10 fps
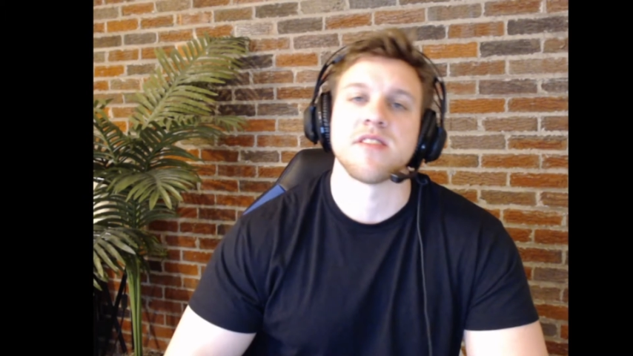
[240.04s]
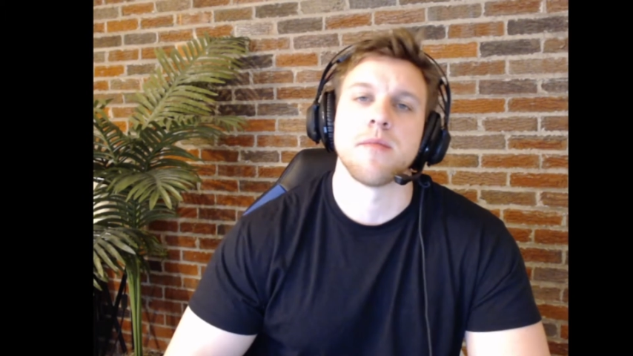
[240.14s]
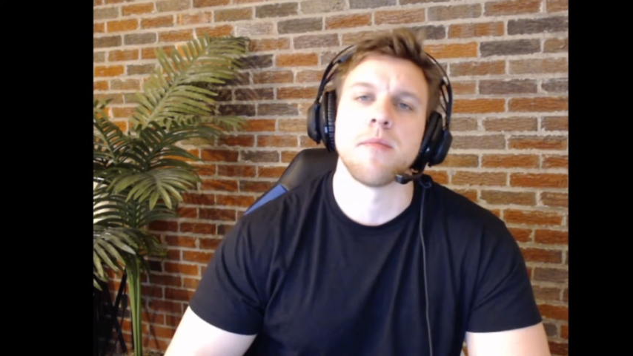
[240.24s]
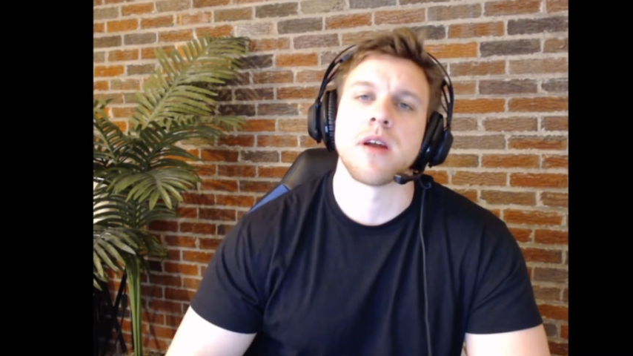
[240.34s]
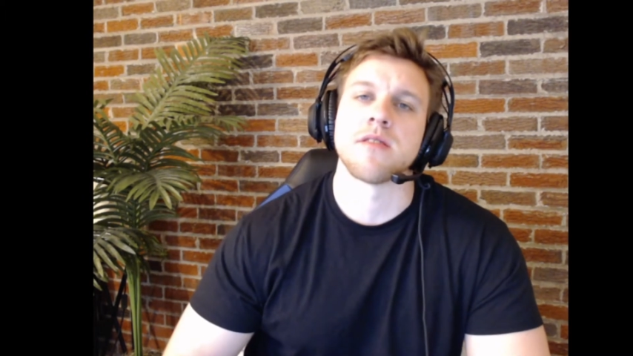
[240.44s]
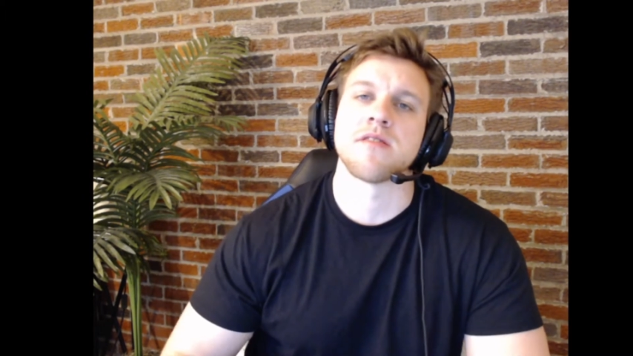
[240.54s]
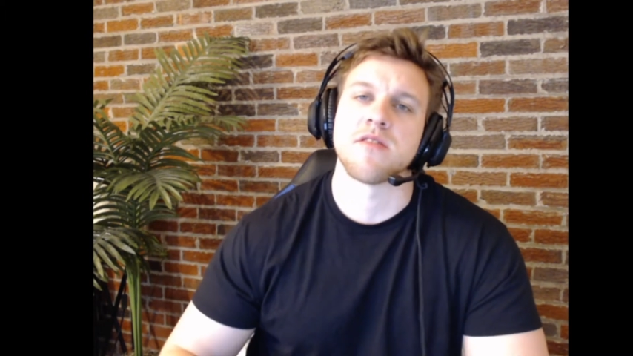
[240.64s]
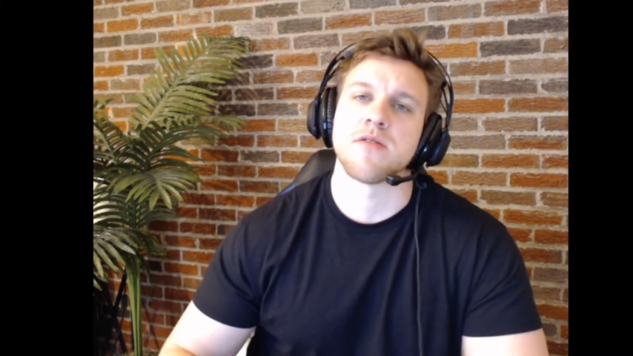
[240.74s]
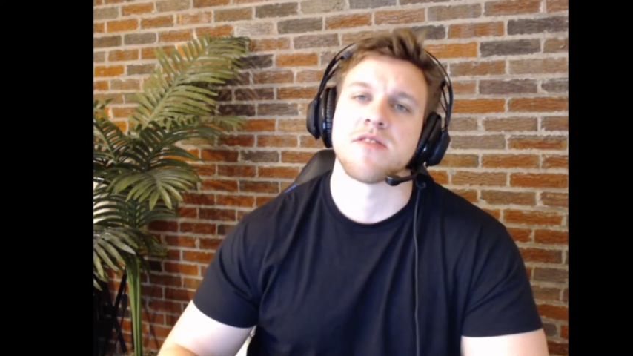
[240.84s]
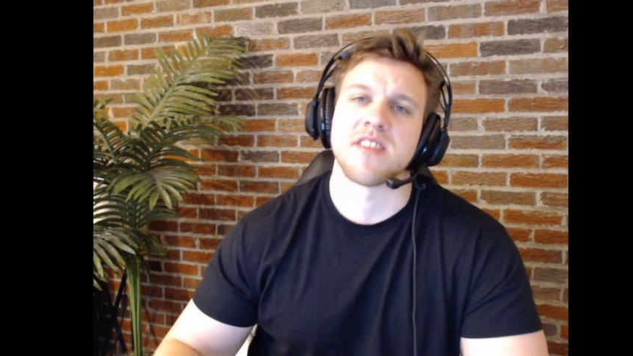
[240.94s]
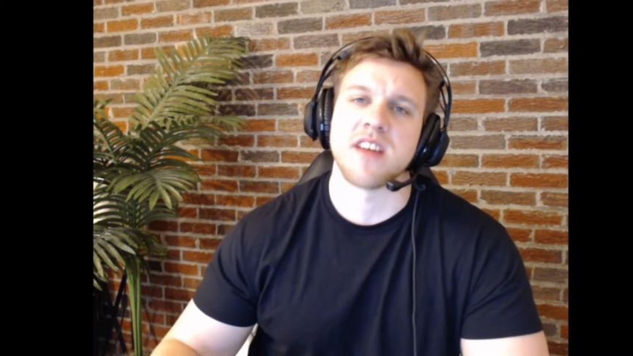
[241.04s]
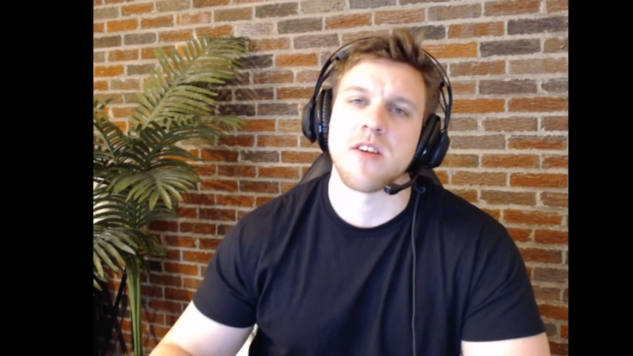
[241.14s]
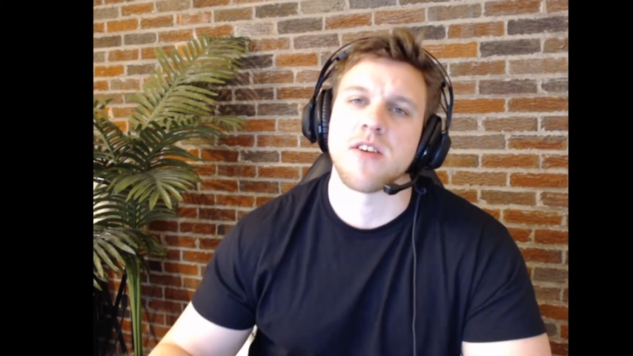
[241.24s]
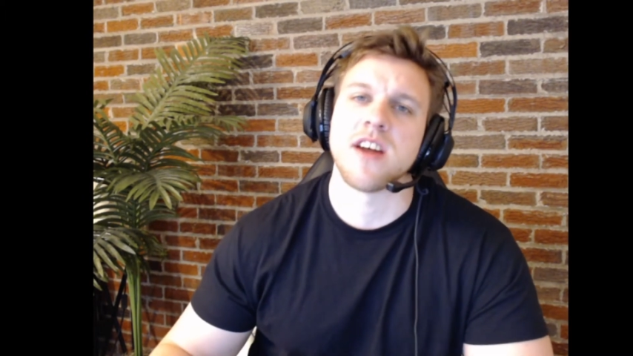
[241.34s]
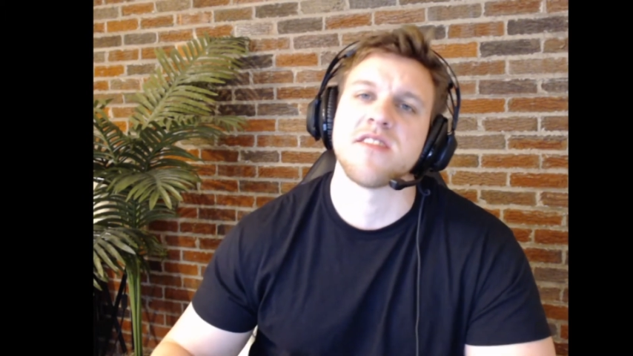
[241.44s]
meta. So
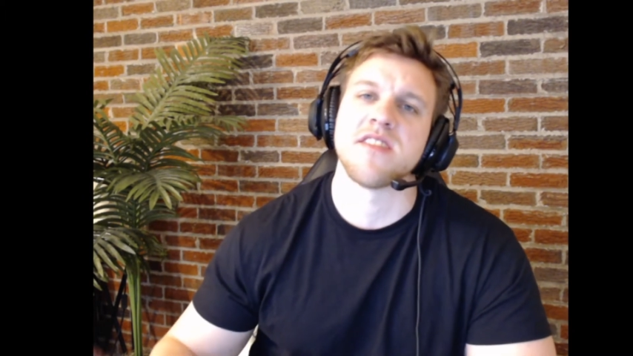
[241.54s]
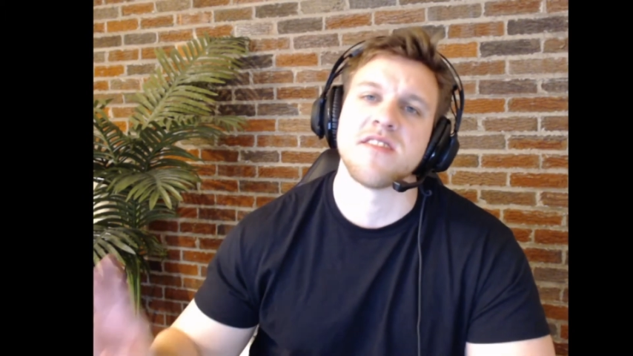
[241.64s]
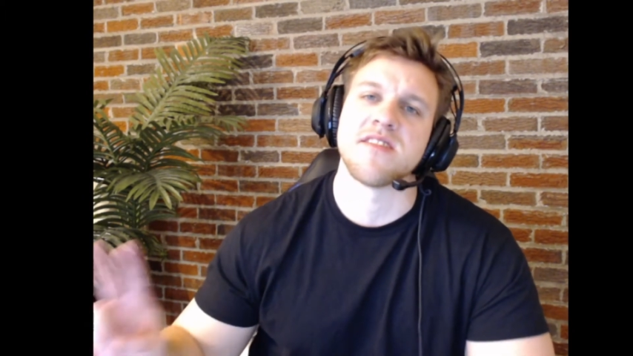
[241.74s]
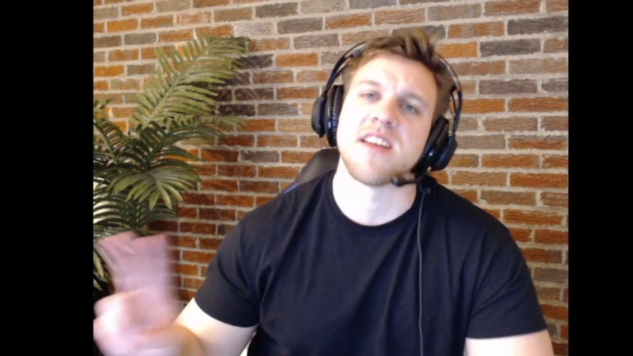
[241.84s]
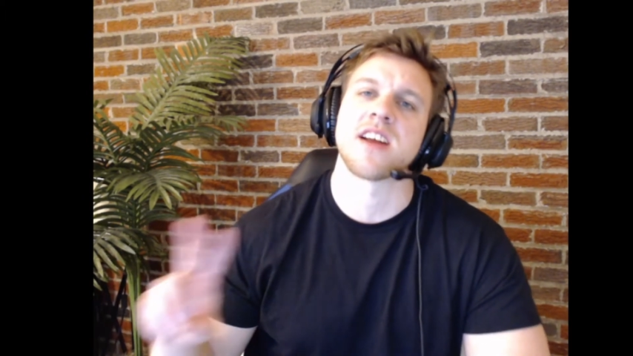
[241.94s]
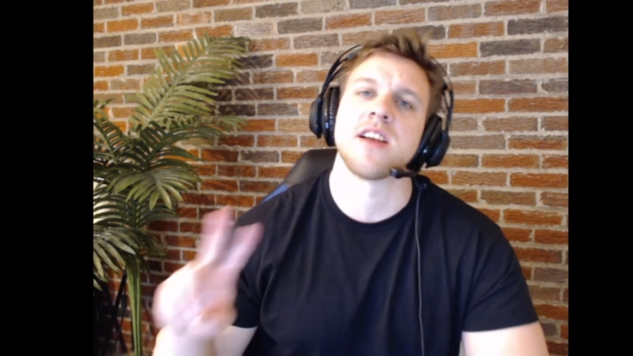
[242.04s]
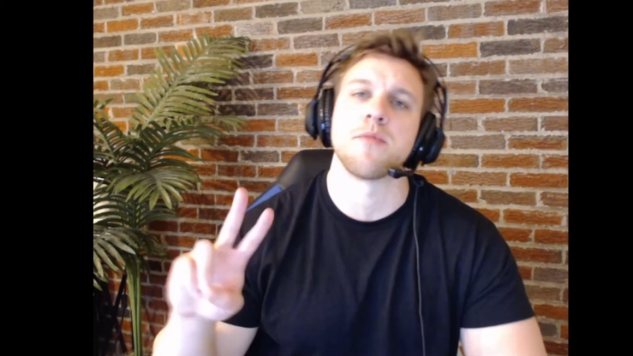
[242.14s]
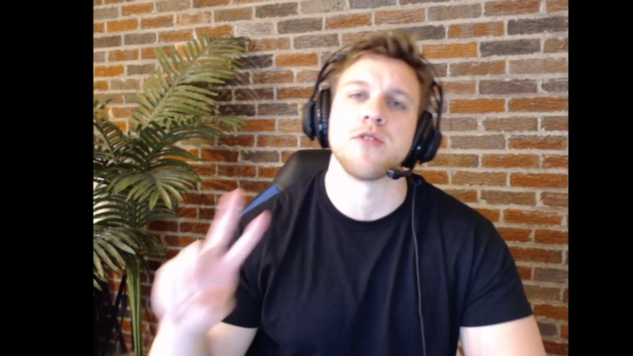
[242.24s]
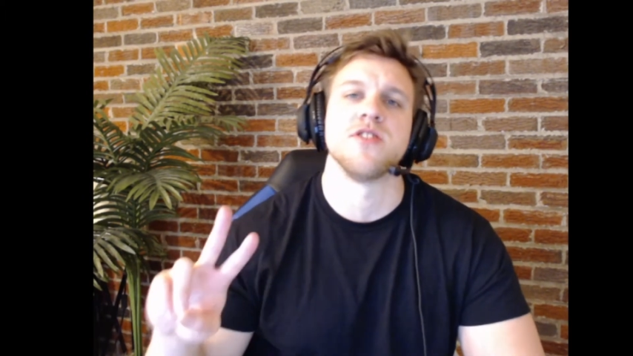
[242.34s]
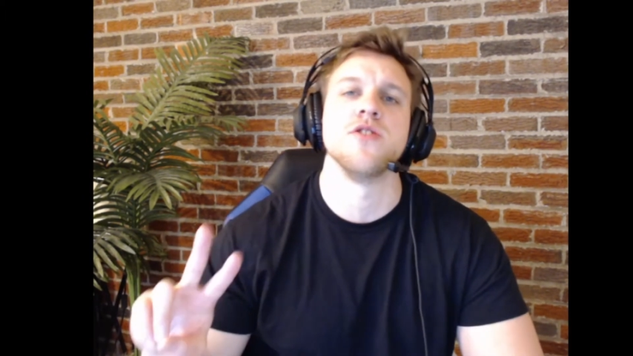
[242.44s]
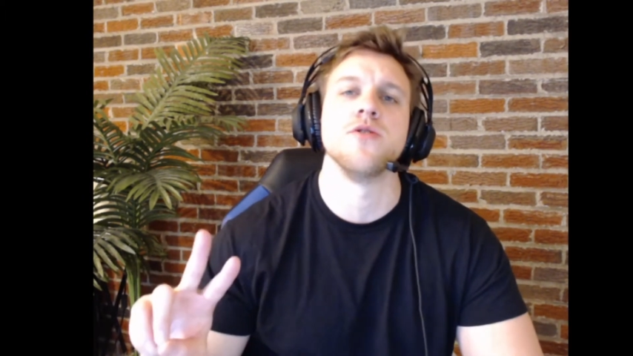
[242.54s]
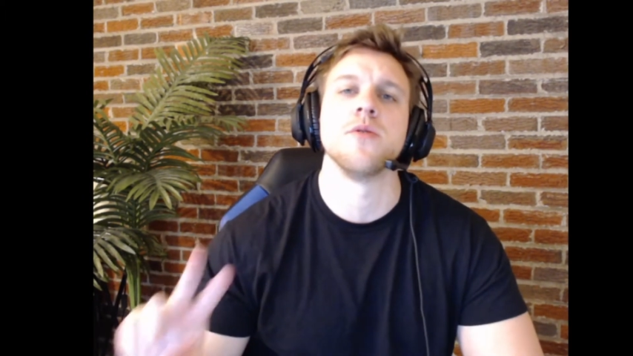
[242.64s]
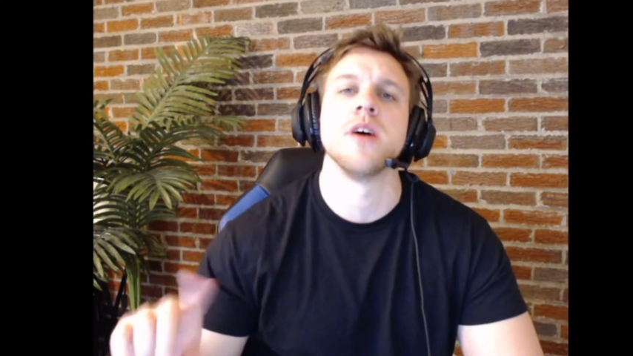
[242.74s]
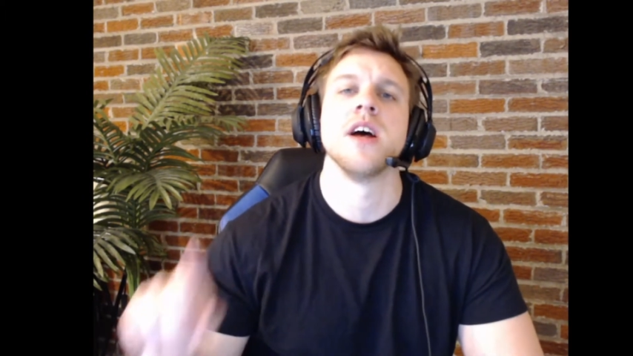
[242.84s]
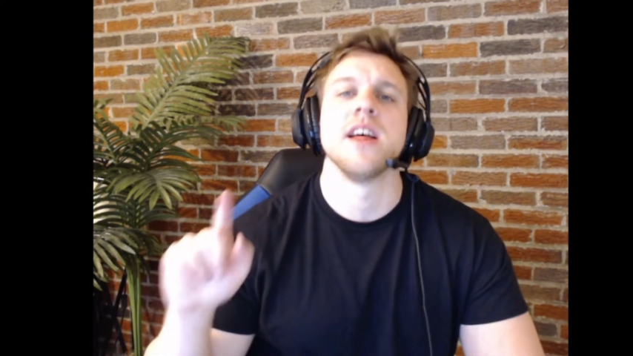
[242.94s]
Satellar Knights is deck number
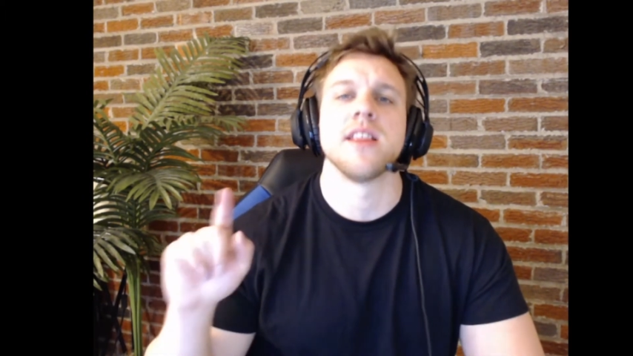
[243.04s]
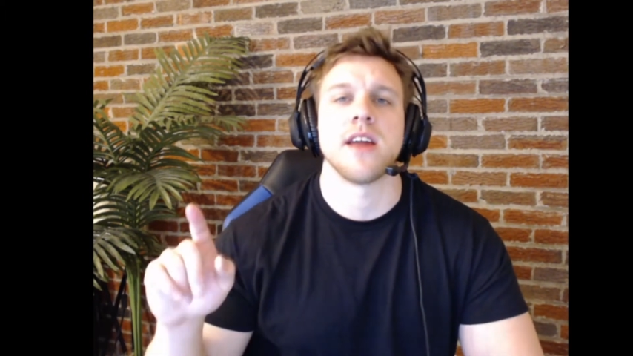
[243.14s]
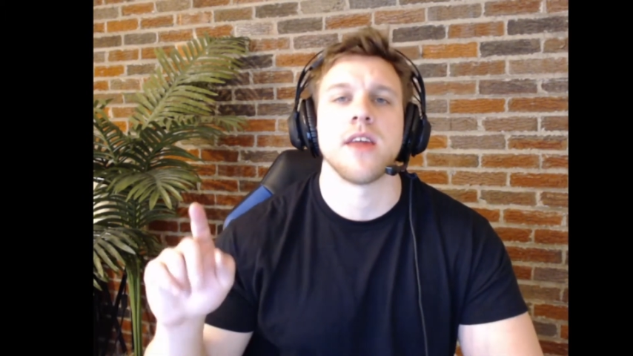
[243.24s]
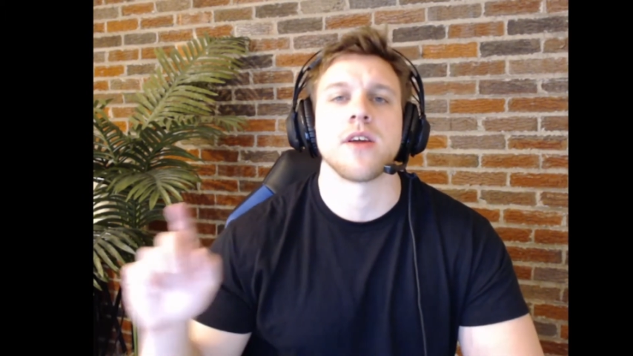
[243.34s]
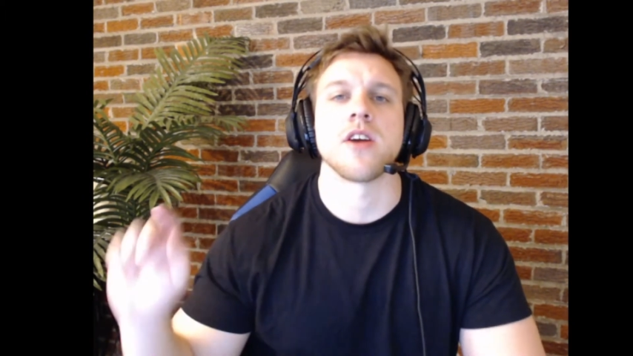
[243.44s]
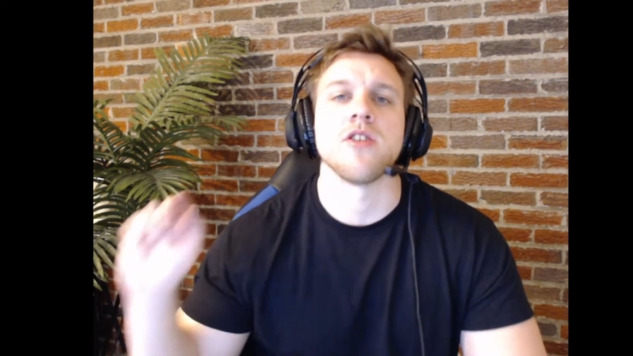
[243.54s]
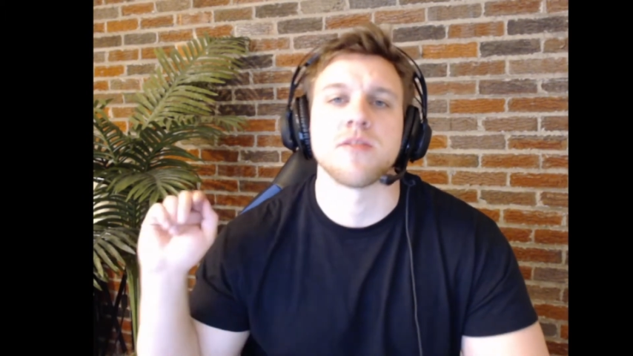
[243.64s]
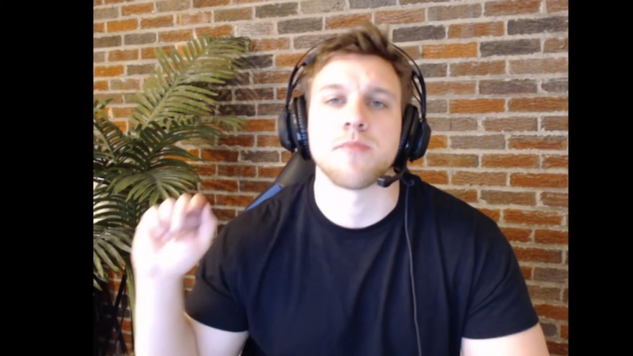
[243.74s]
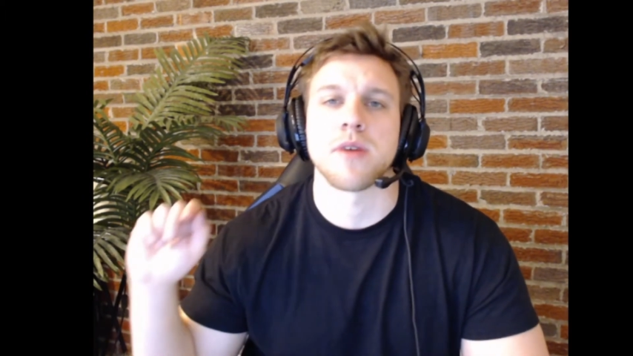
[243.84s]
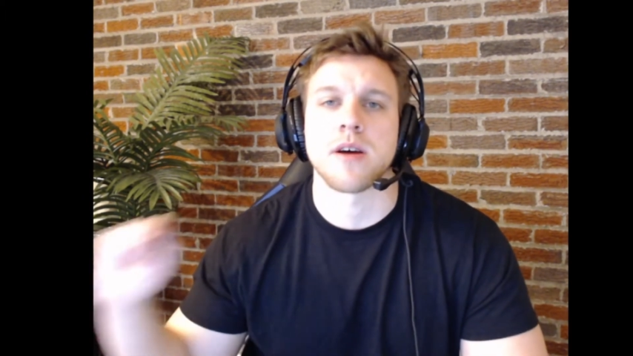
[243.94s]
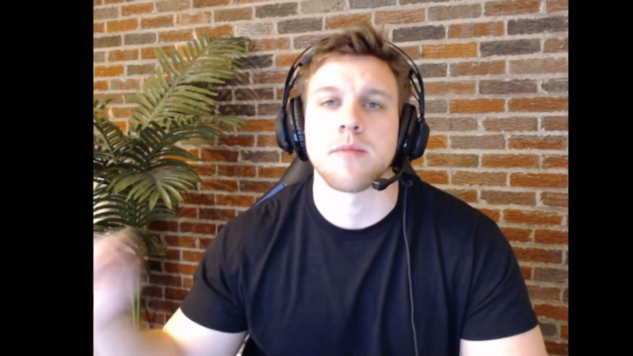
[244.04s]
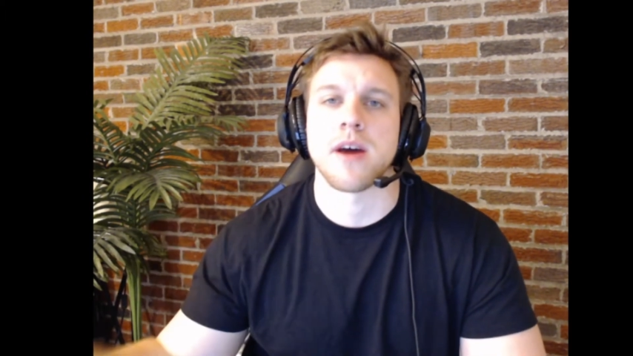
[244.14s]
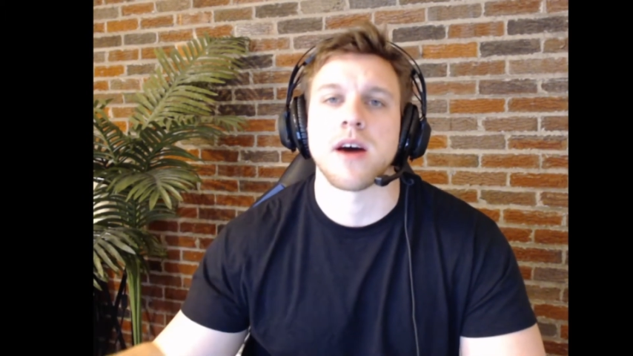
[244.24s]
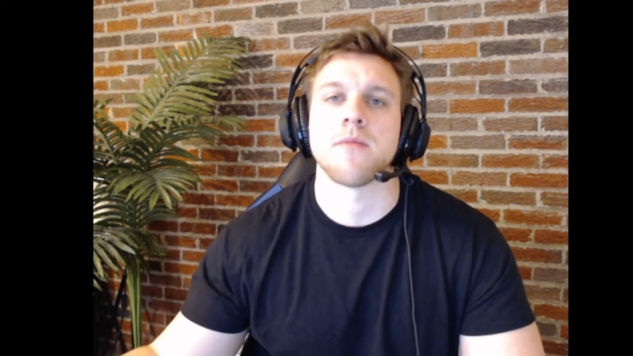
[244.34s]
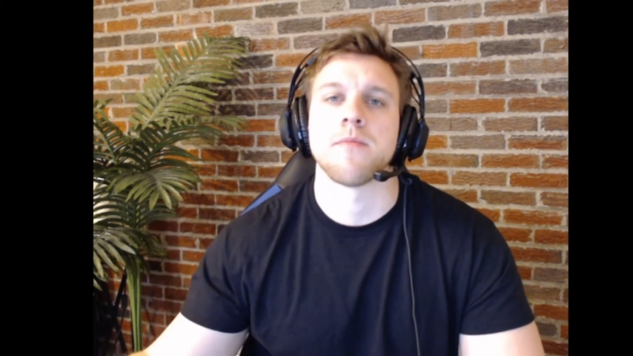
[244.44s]
2 that I think you should pick up
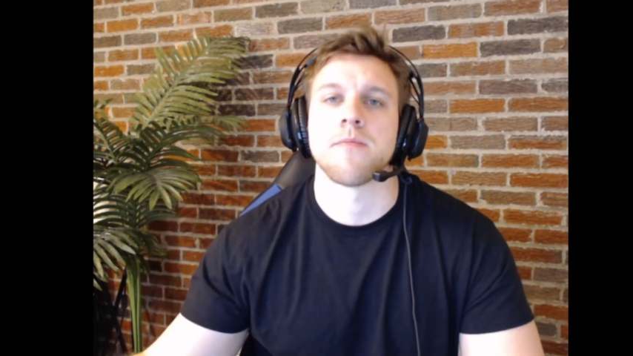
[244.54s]
now.